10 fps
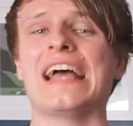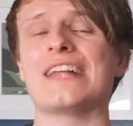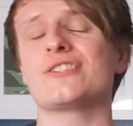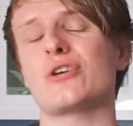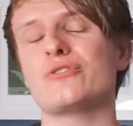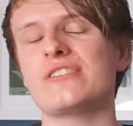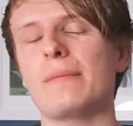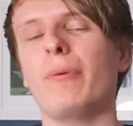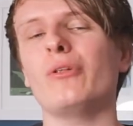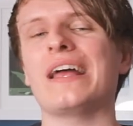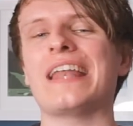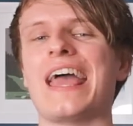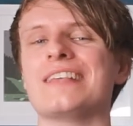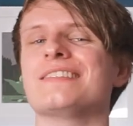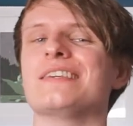and so s1mple and
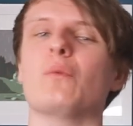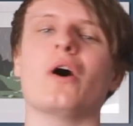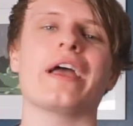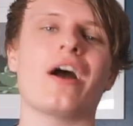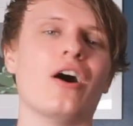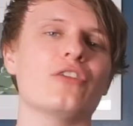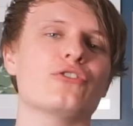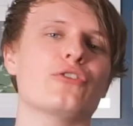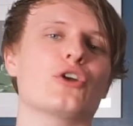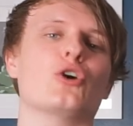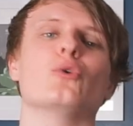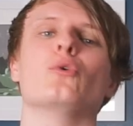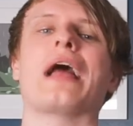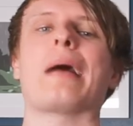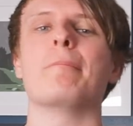SDY answered the
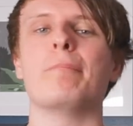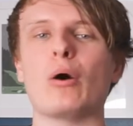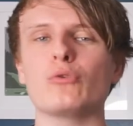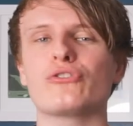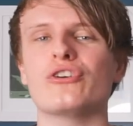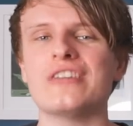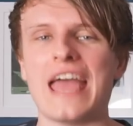call and bolstered